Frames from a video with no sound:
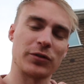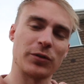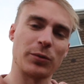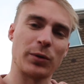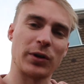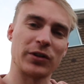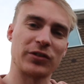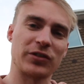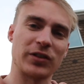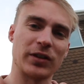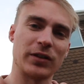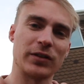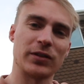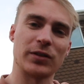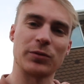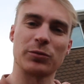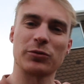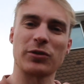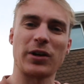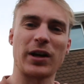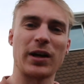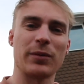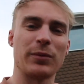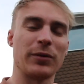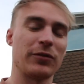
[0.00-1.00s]
for watching.
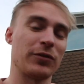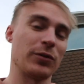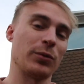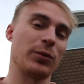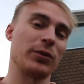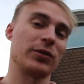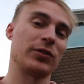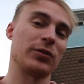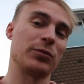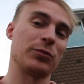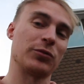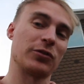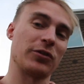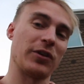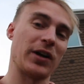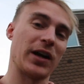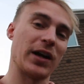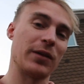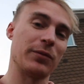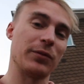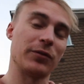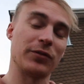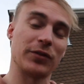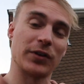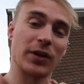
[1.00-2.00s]
Subscribe if you want to subscribe.
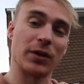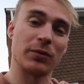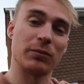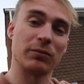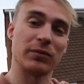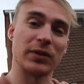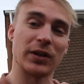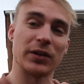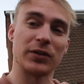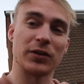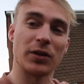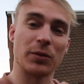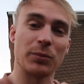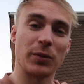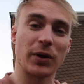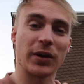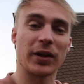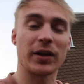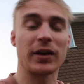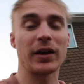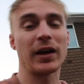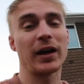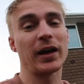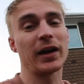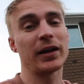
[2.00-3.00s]
If you don't, then don't
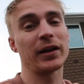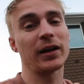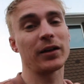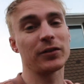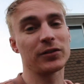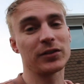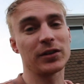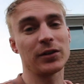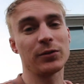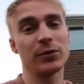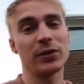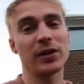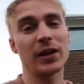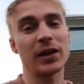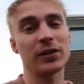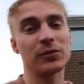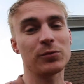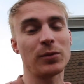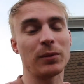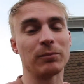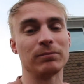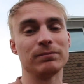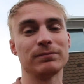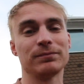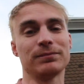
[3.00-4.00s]
bother, and I'll see you in the next
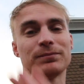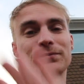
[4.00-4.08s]
one.